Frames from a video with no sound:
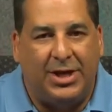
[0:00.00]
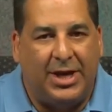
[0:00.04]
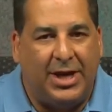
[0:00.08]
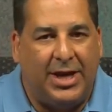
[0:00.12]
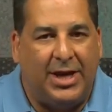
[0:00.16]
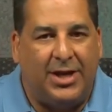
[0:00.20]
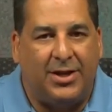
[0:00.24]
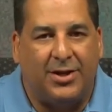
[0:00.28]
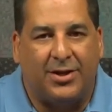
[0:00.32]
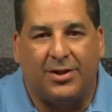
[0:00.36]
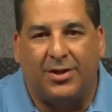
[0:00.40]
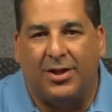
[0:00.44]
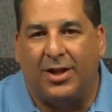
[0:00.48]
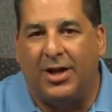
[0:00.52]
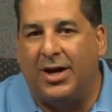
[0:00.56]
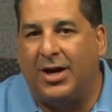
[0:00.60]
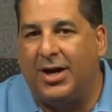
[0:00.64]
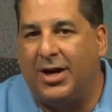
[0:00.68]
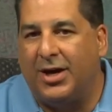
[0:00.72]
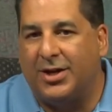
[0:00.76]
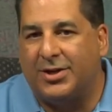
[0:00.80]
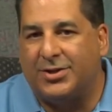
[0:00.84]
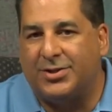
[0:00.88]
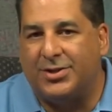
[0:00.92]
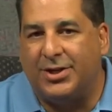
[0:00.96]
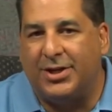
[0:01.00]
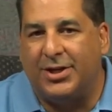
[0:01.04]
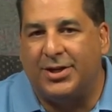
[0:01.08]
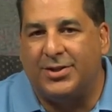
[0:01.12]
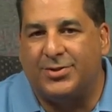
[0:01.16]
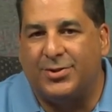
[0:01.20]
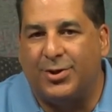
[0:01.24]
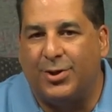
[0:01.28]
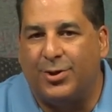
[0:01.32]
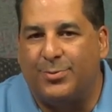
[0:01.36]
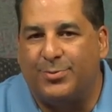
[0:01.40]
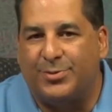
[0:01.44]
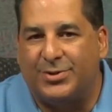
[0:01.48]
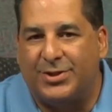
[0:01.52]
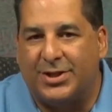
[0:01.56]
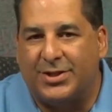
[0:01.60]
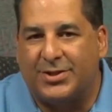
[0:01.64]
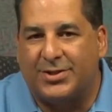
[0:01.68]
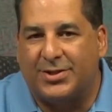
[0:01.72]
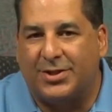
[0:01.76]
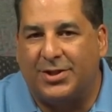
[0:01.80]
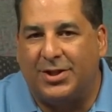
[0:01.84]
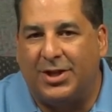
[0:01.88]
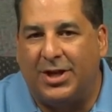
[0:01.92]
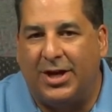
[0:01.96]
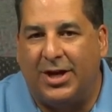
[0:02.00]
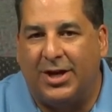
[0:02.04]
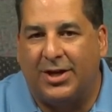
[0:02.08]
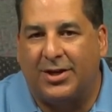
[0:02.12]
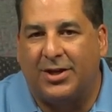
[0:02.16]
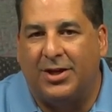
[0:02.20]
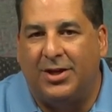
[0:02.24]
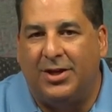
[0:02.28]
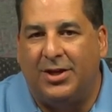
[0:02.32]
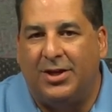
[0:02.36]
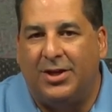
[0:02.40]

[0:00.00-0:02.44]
8 o'clock. She gets home 6 o'clock.